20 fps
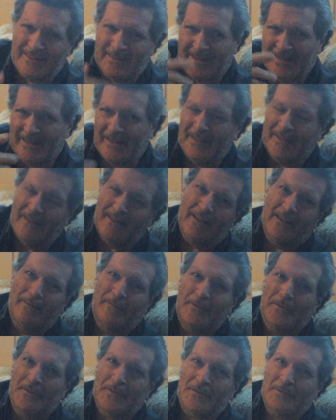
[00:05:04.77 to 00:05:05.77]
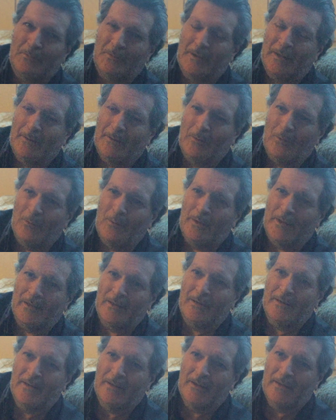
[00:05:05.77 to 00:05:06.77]
that kind of covers where I'm going.
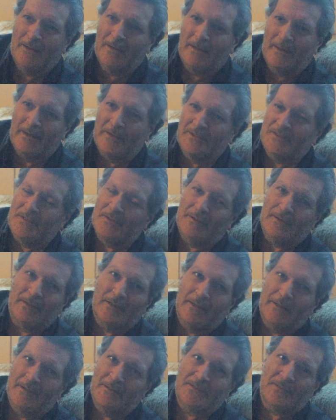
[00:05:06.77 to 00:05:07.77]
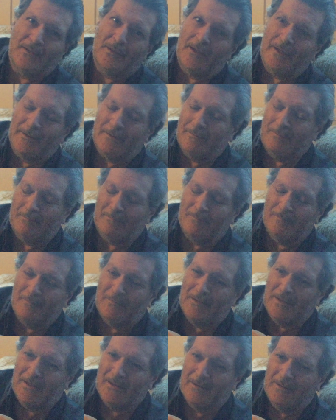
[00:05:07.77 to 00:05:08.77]
It's not
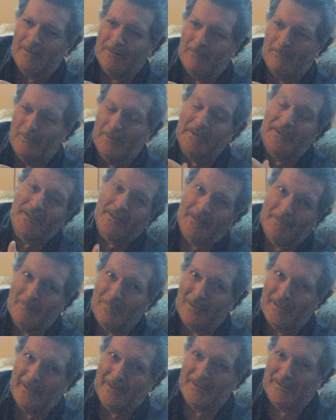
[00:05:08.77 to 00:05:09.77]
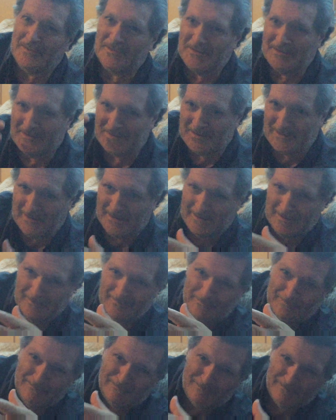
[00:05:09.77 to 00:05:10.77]
written in blood. It's just kind
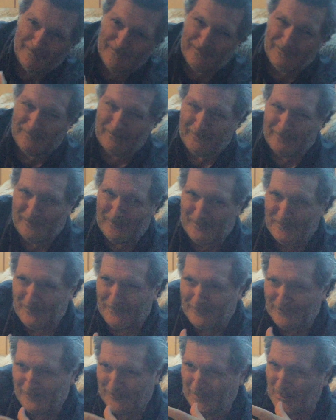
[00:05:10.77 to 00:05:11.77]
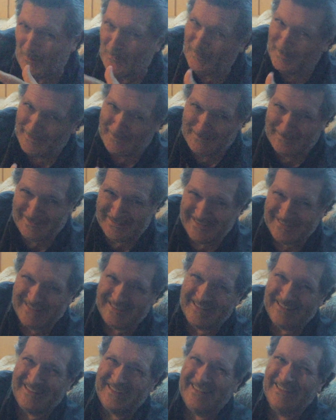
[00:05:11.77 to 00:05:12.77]
of flowing.
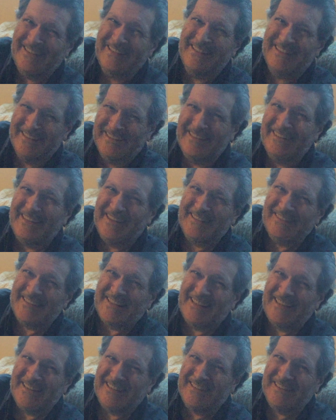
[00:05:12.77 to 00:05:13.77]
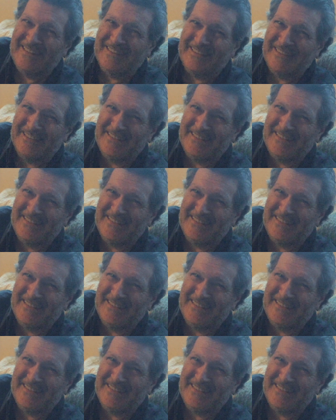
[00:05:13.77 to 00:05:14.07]
Thanks, Ali.